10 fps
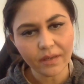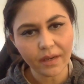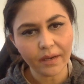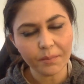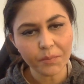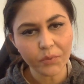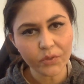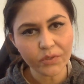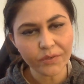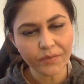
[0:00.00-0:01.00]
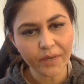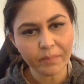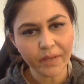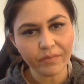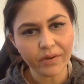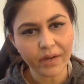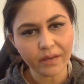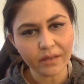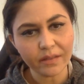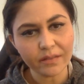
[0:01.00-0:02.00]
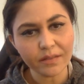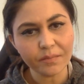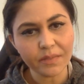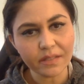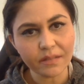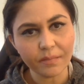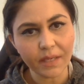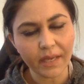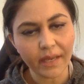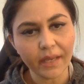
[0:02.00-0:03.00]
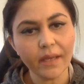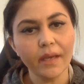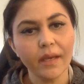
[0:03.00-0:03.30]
I'm a board certified behavior analyst, a BCBA.